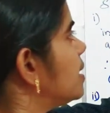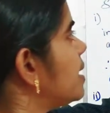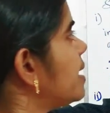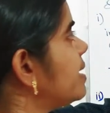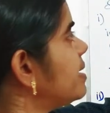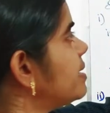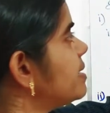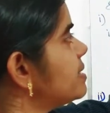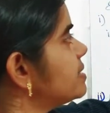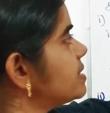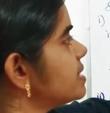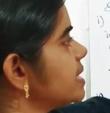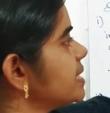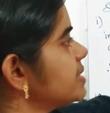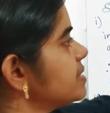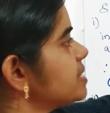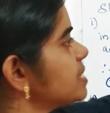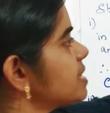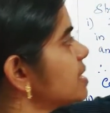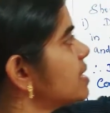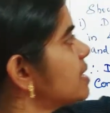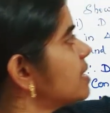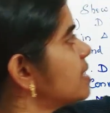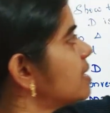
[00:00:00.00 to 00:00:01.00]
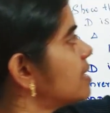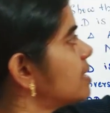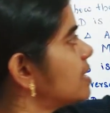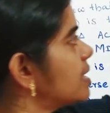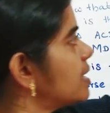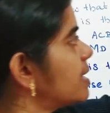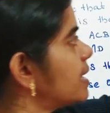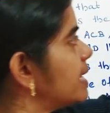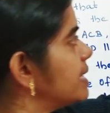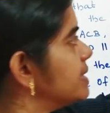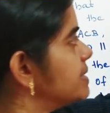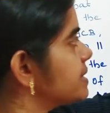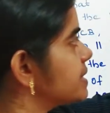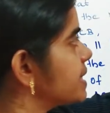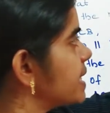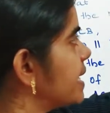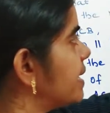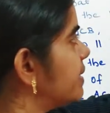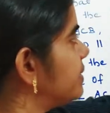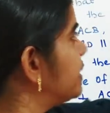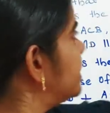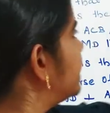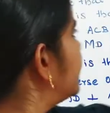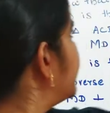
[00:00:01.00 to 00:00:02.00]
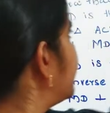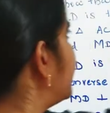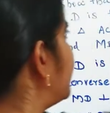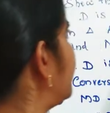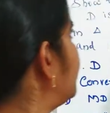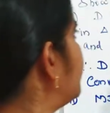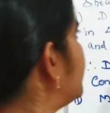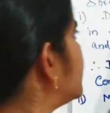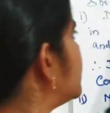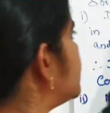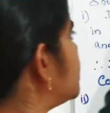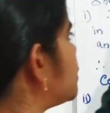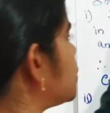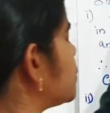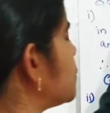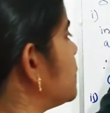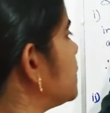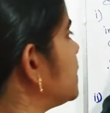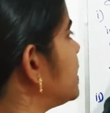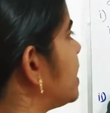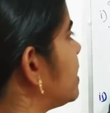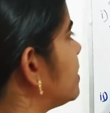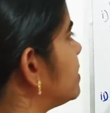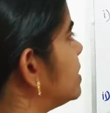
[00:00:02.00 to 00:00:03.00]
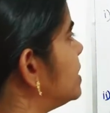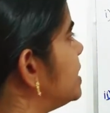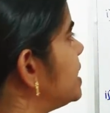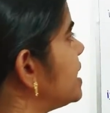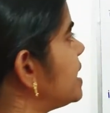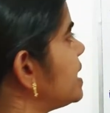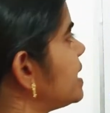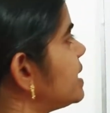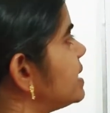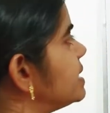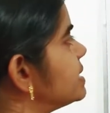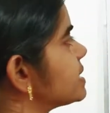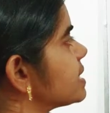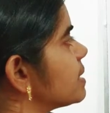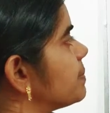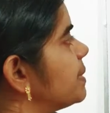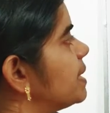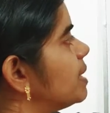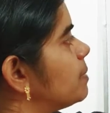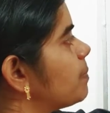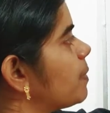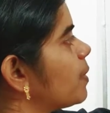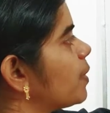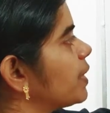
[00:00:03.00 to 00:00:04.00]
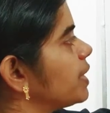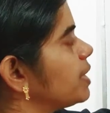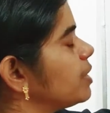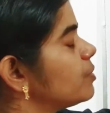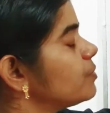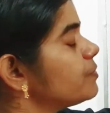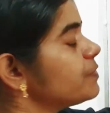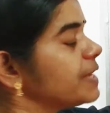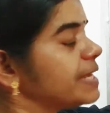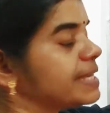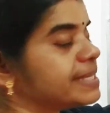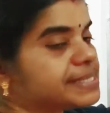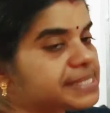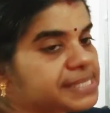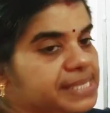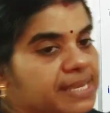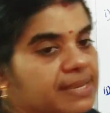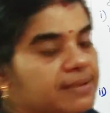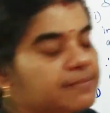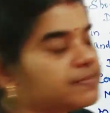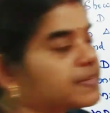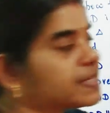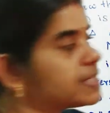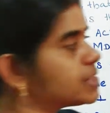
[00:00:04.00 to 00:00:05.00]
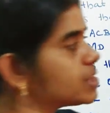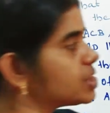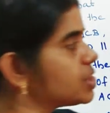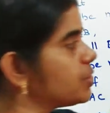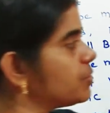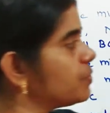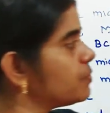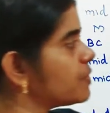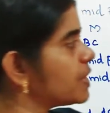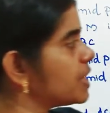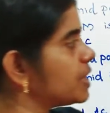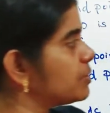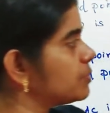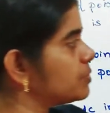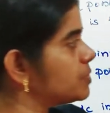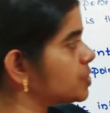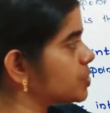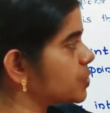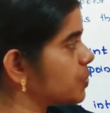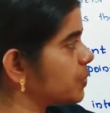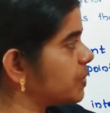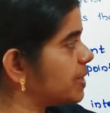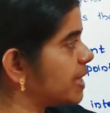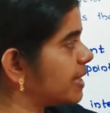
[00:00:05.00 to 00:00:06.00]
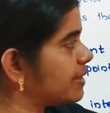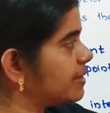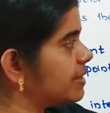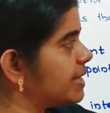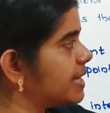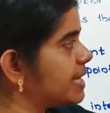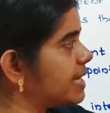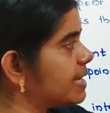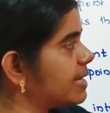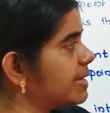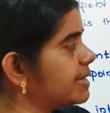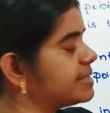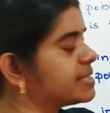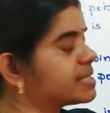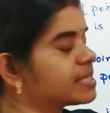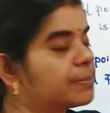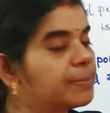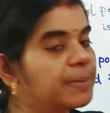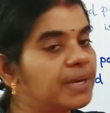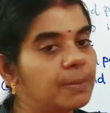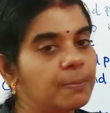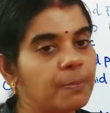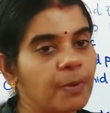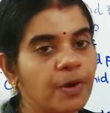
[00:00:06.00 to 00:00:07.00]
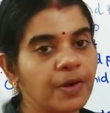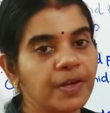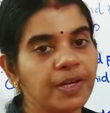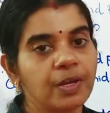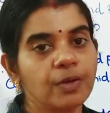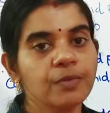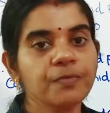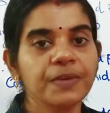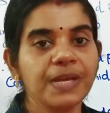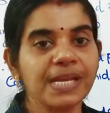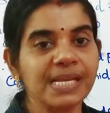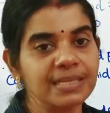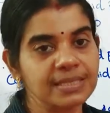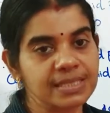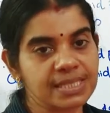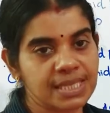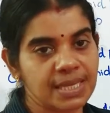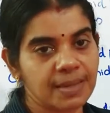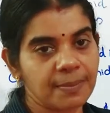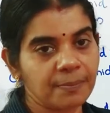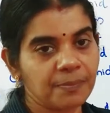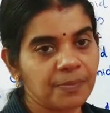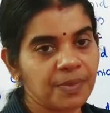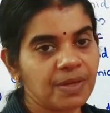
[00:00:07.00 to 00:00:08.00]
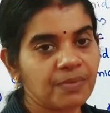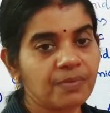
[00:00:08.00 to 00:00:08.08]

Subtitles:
Intersect AC at D, show that D is the midpoint of AC. First you want to show that D is the midpoint of AC.